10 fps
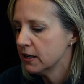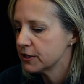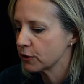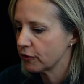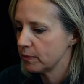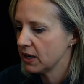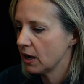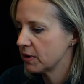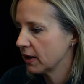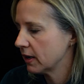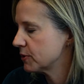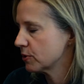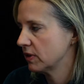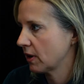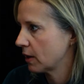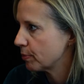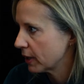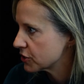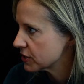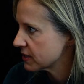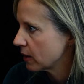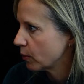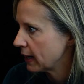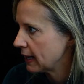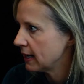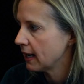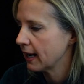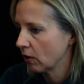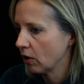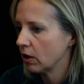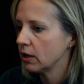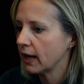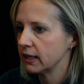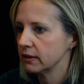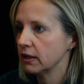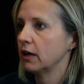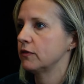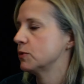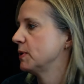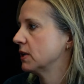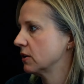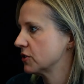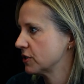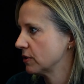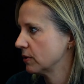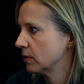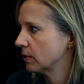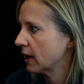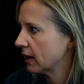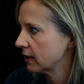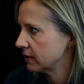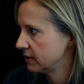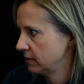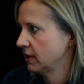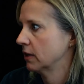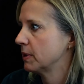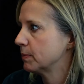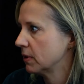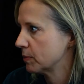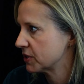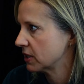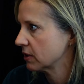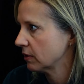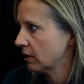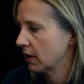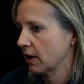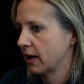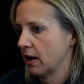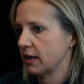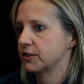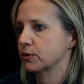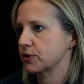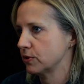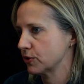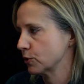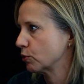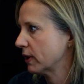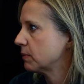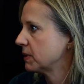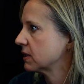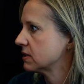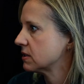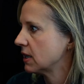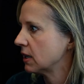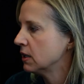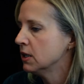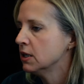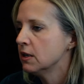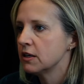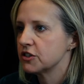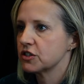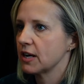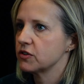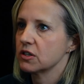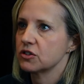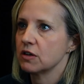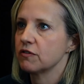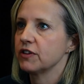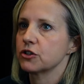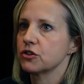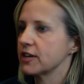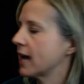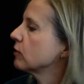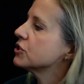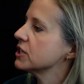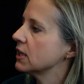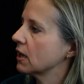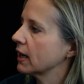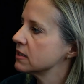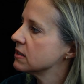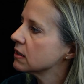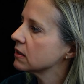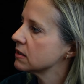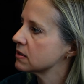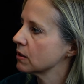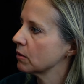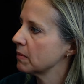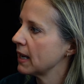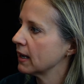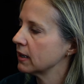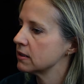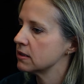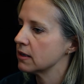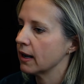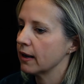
So for me, I'm certainly not precious that way at all. I love speaking to young people in particular, and high school students are great because they just have such infectious energy and idealism, and